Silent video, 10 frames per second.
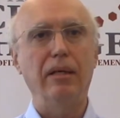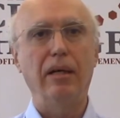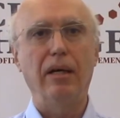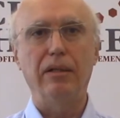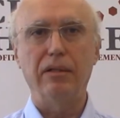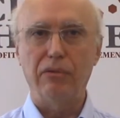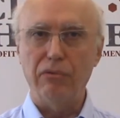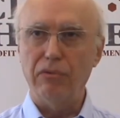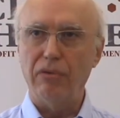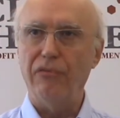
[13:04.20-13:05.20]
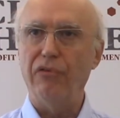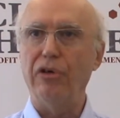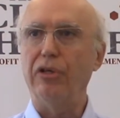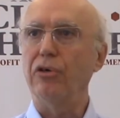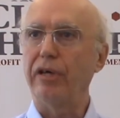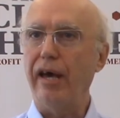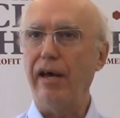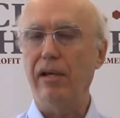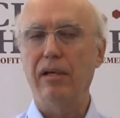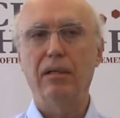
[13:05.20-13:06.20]
and to avoid
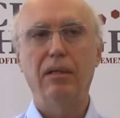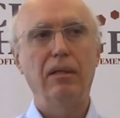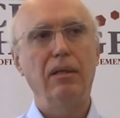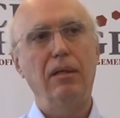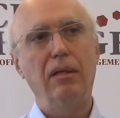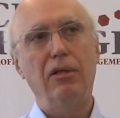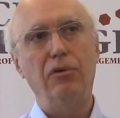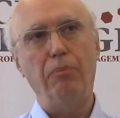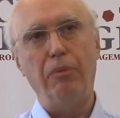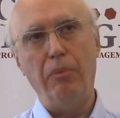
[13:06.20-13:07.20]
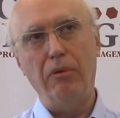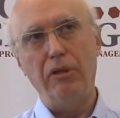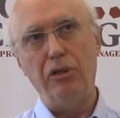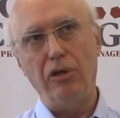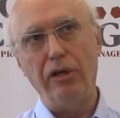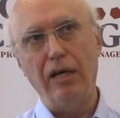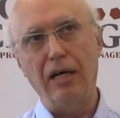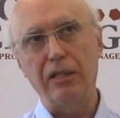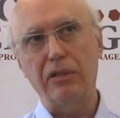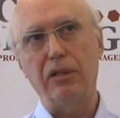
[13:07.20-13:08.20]
cocaine. So people were joining
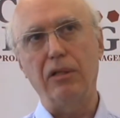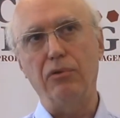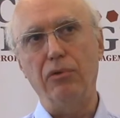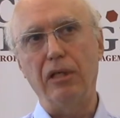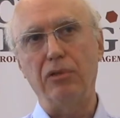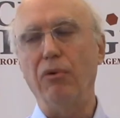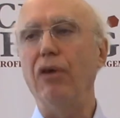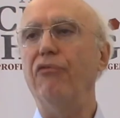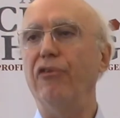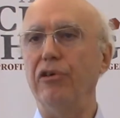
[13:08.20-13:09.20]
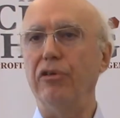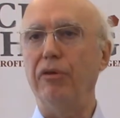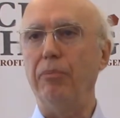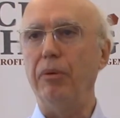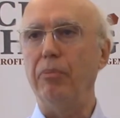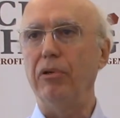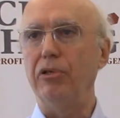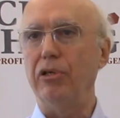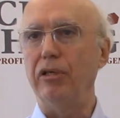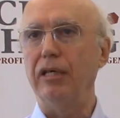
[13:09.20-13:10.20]
us. As soon as 1/3 of the people
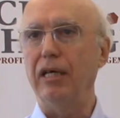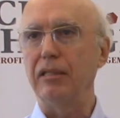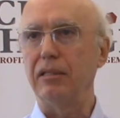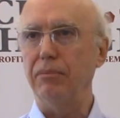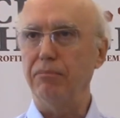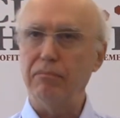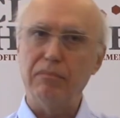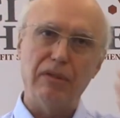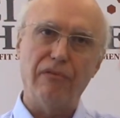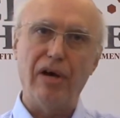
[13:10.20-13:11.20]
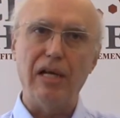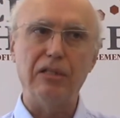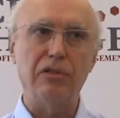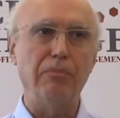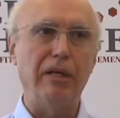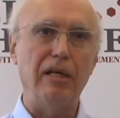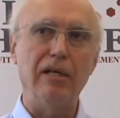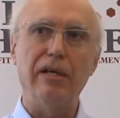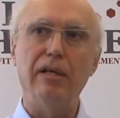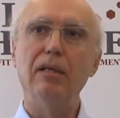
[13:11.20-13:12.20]
joined us in the valleys of
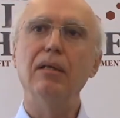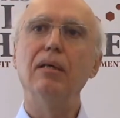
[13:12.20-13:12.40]
Medellin,